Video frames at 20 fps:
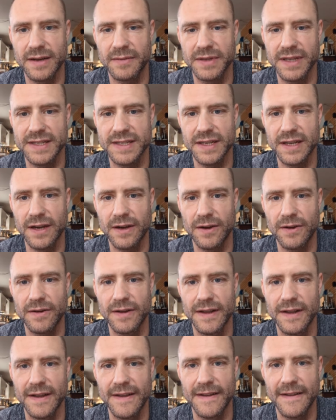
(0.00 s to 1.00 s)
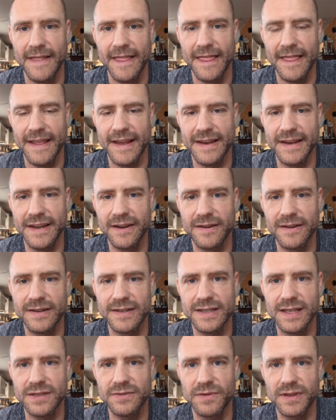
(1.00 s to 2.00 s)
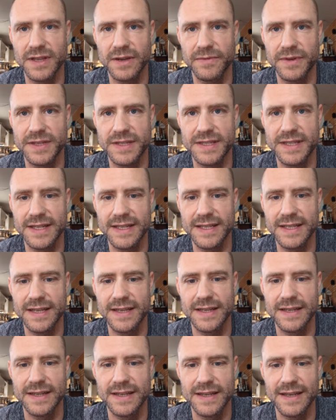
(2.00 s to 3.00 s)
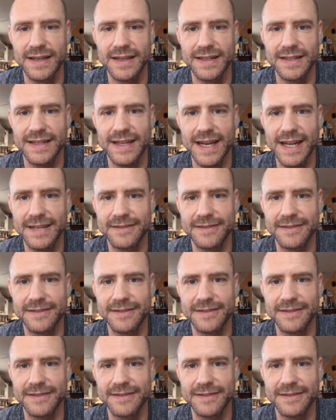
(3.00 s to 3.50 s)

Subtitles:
days ago, and here is this one that we just did today.